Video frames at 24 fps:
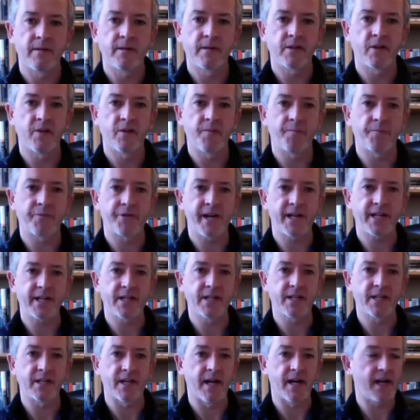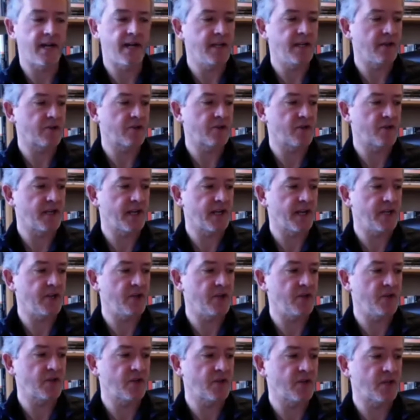So practice that you know, and try and get
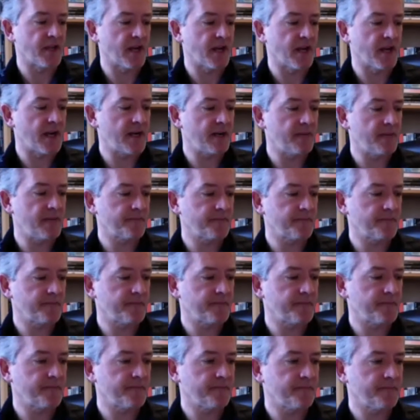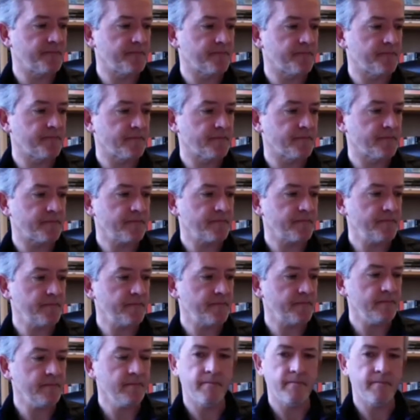used to
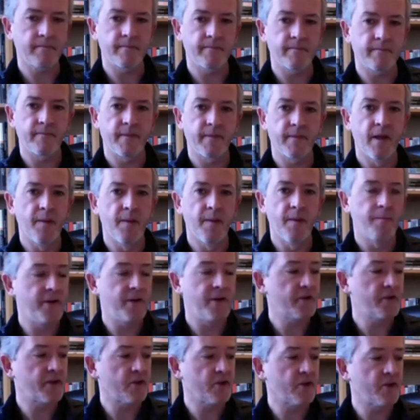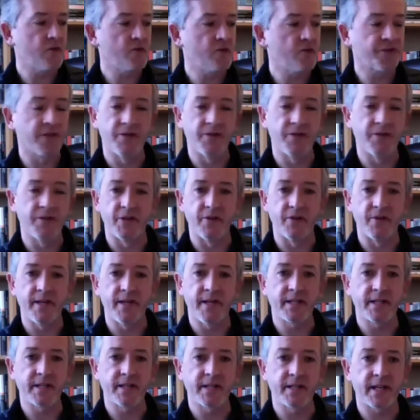that. But you can also do it
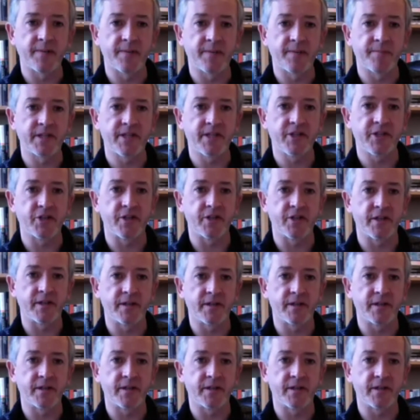in second position.